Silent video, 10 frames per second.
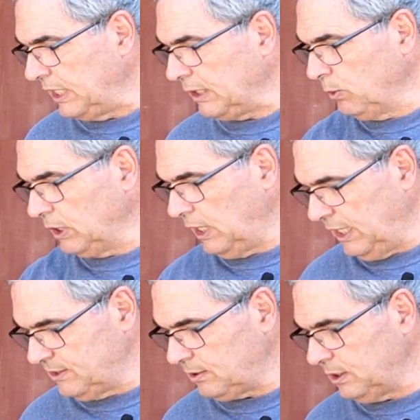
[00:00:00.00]
And I want to
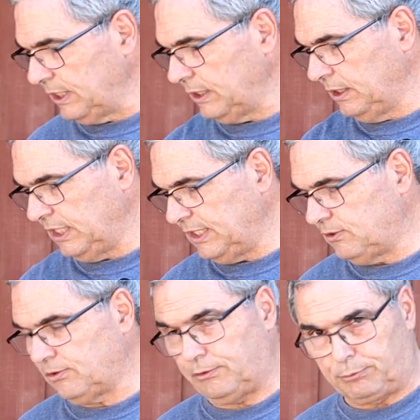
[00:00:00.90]
isolate
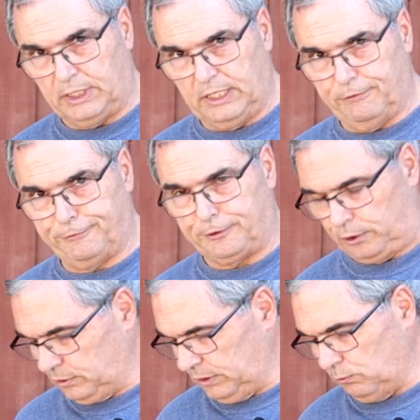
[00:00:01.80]
these 3
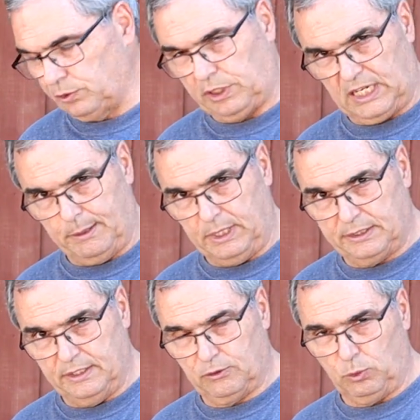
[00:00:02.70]
first, and we'll talk
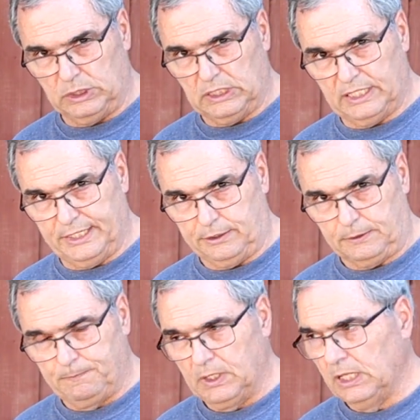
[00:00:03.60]
about this one later.